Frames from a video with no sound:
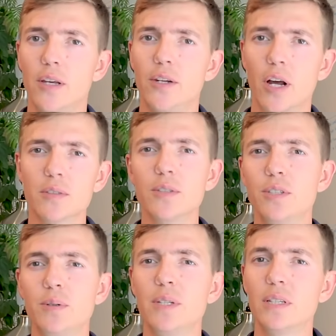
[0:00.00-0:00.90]
Not only
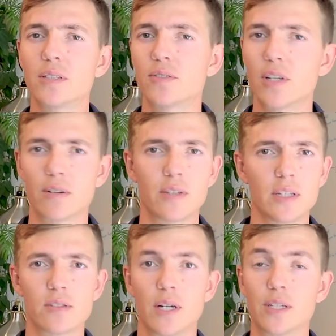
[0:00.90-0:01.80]
do you need to consider
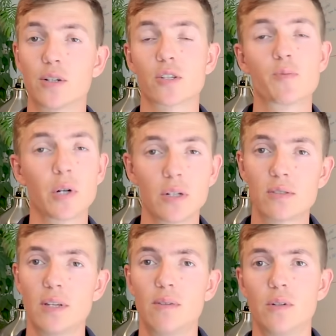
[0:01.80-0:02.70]
things like your
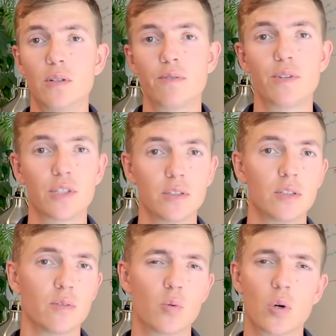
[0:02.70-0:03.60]
experience level,
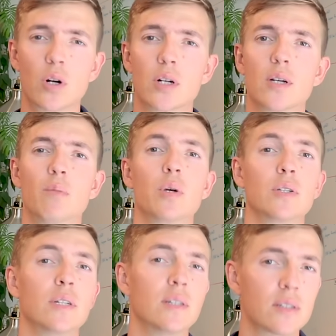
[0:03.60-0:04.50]
efficiency of work,
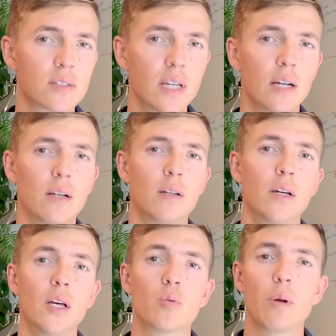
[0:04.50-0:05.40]
ability to
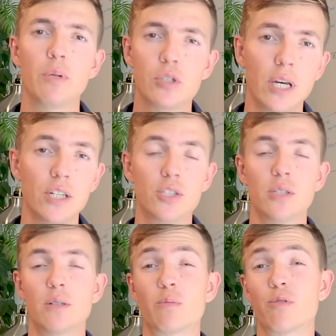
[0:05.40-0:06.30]
sell,
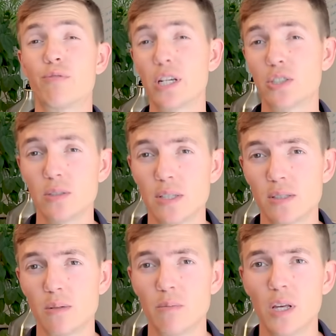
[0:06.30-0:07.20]
reputation,
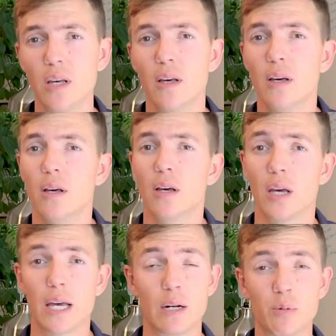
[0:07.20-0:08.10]
professionalism,
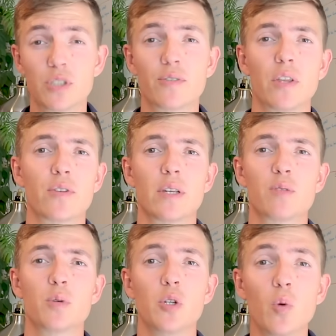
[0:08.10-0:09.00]
and a bunch of other
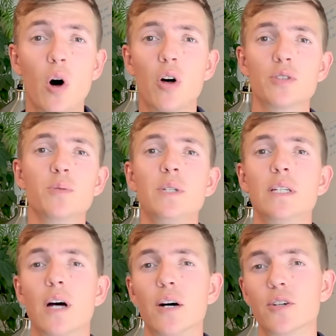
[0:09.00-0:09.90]
things, but you also
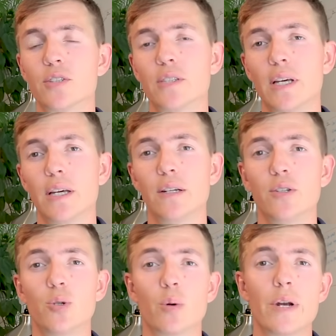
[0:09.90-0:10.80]
need to
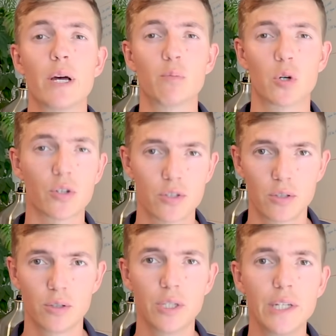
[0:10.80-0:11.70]
understand your numbers.
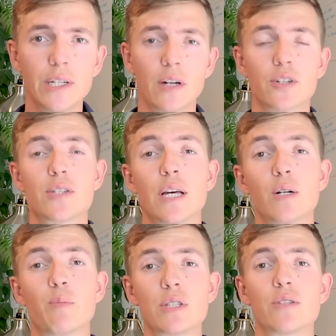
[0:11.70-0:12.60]
You need to understand
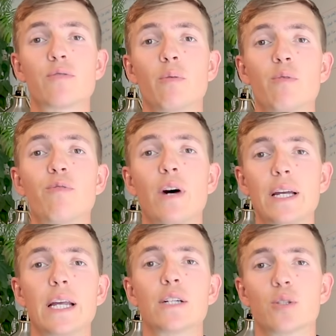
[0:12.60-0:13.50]
your business from a
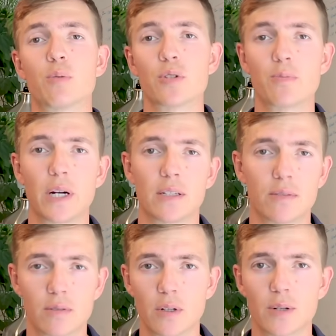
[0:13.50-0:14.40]
financial
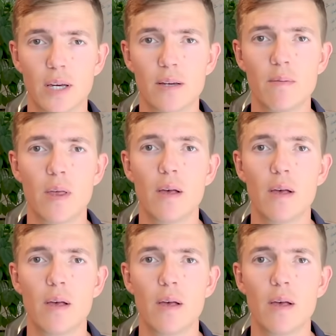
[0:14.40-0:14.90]
perspective, okay?